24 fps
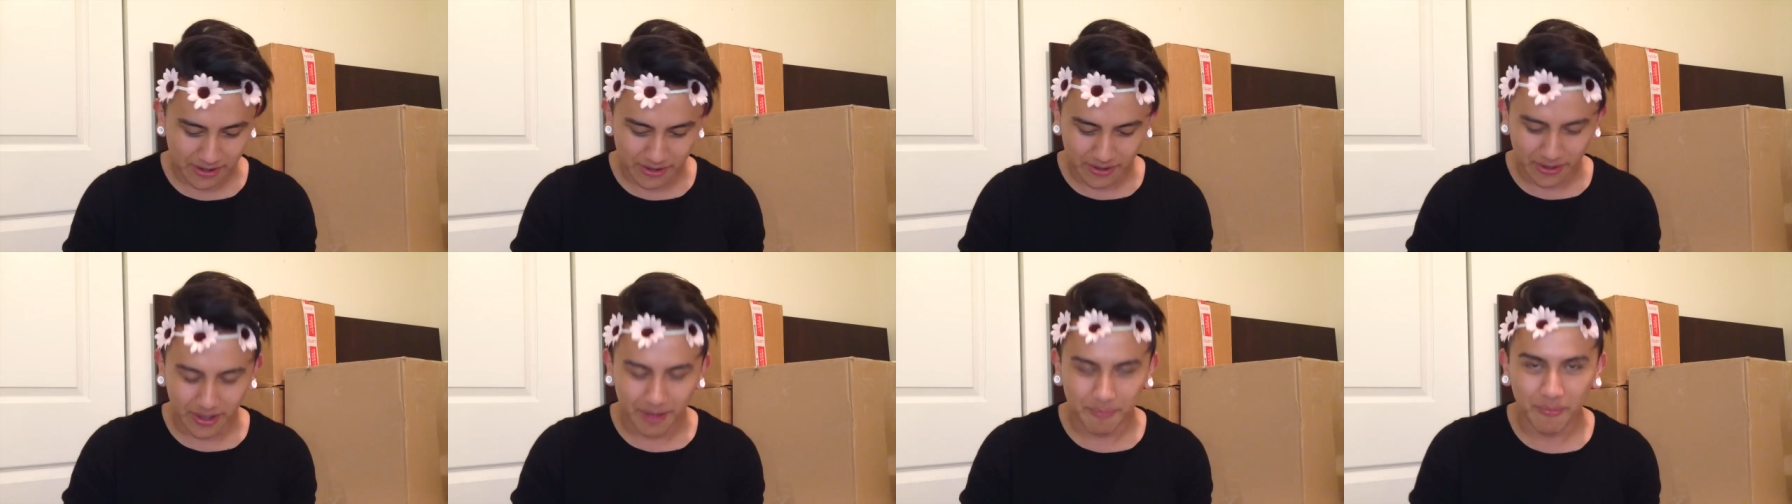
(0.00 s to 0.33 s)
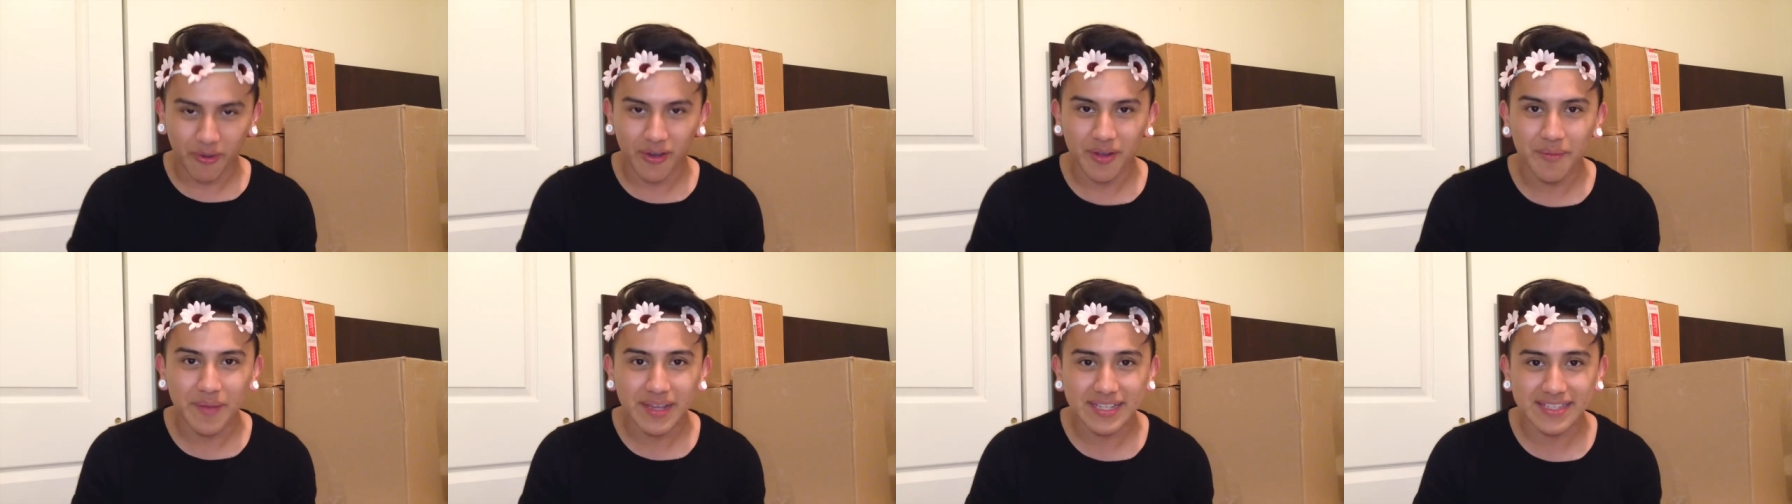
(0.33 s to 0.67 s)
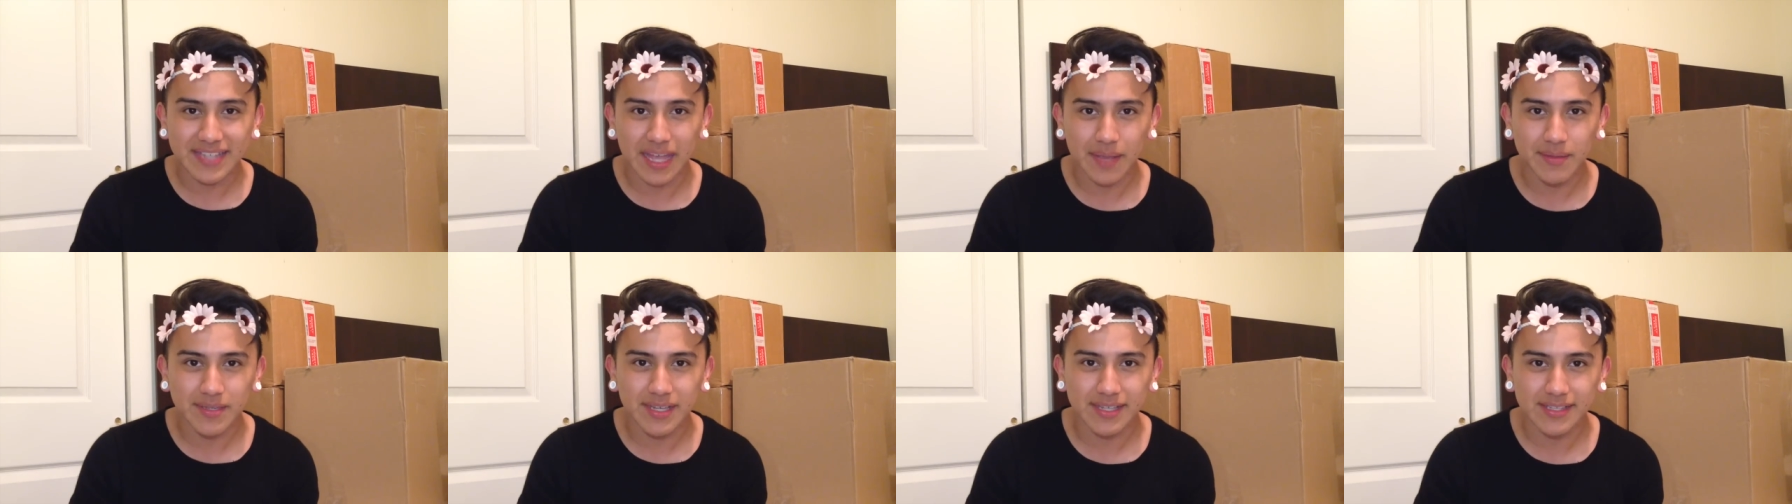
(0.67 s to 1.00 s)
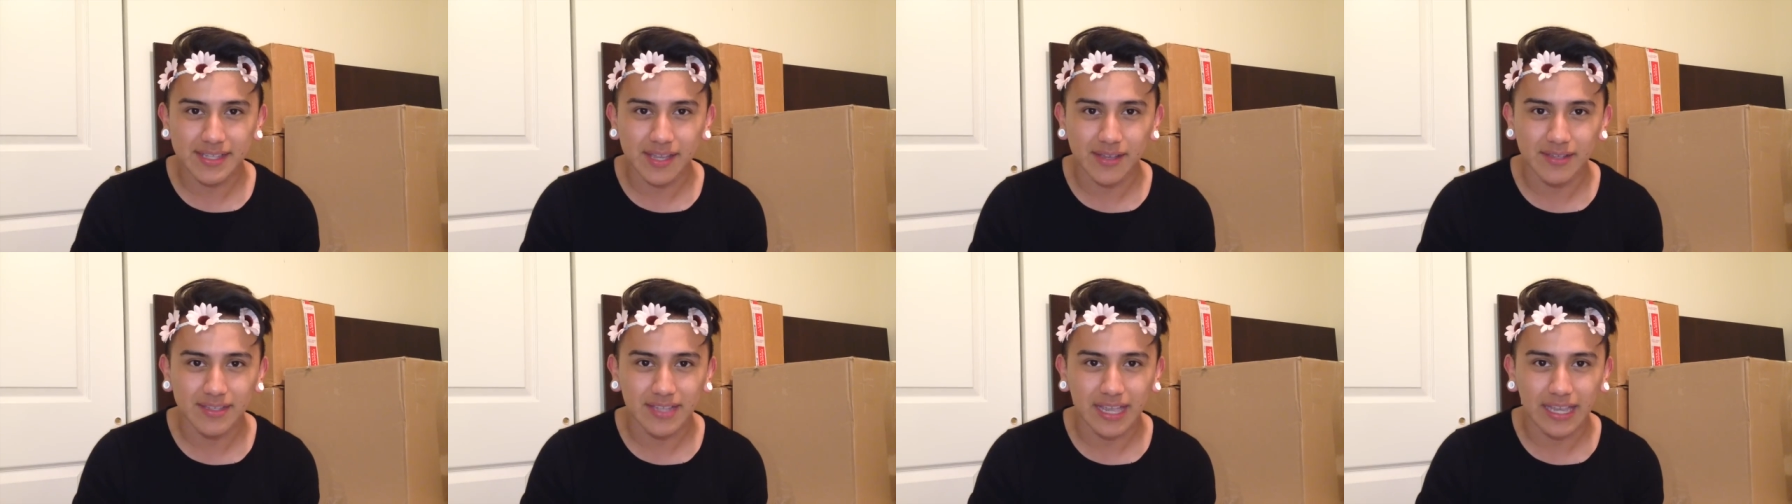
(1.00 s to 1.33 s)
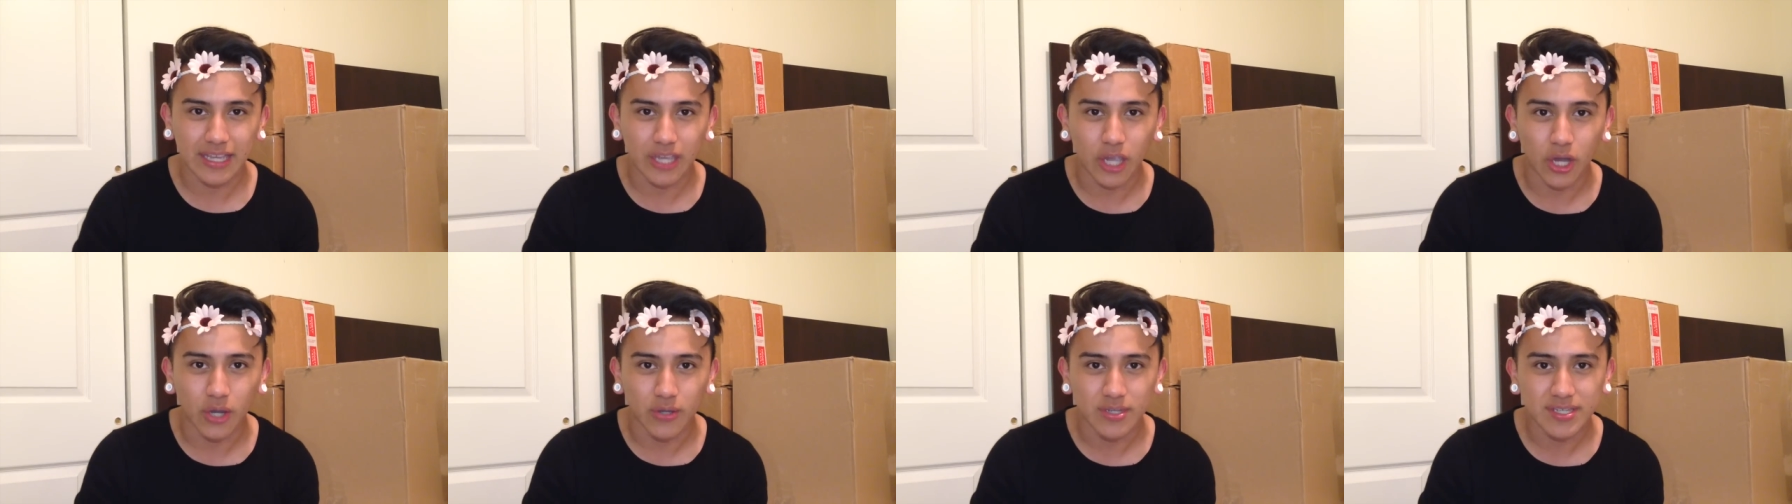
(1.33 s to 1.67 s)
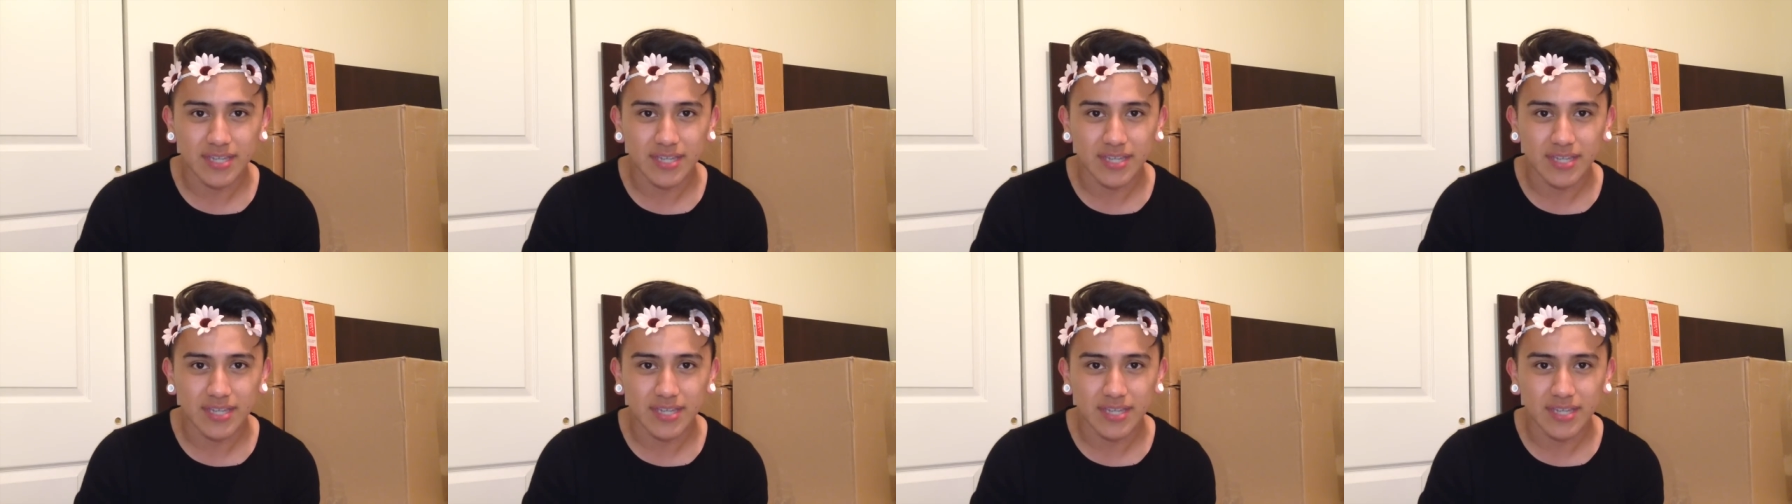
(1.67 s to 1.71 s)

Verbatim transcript: No, I'm on my Snapchats, I was like, yo,